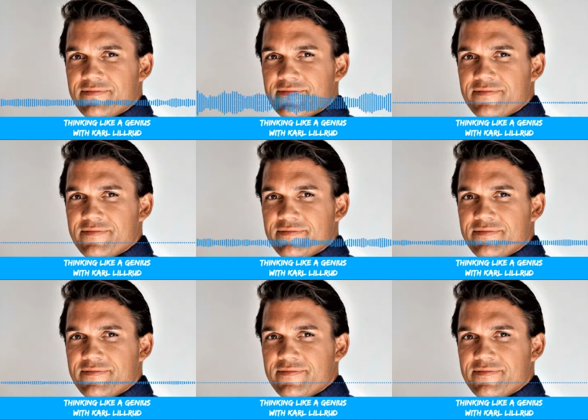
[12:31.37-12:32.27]
might
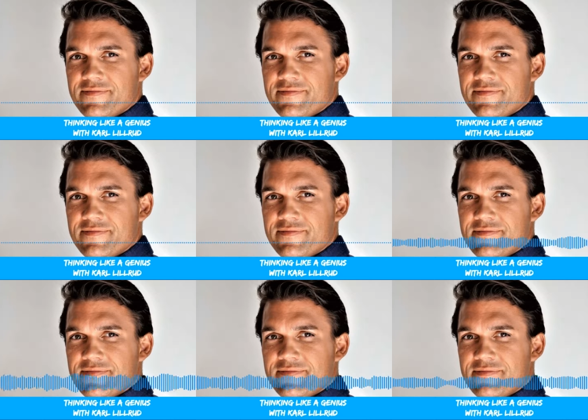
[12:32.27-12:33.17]
be
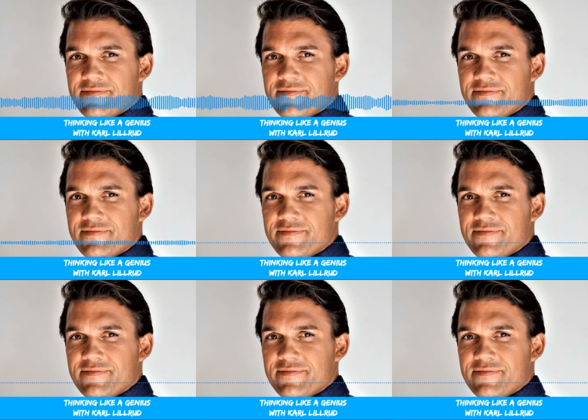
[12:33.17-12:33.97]
um,